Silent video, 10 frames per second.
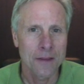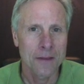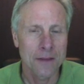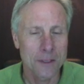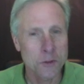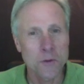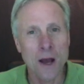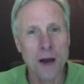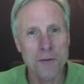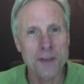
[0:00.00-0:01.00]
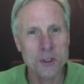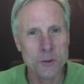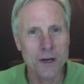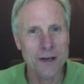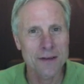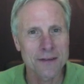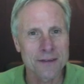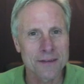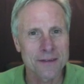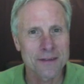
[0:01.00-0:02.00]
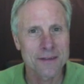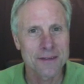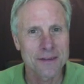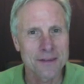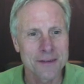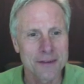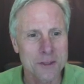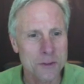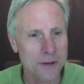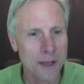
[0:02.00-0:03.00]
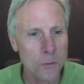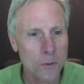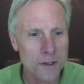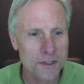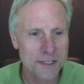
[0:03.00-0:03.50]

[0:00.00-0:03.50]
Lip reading: They're 2.5 years, right? So in other words,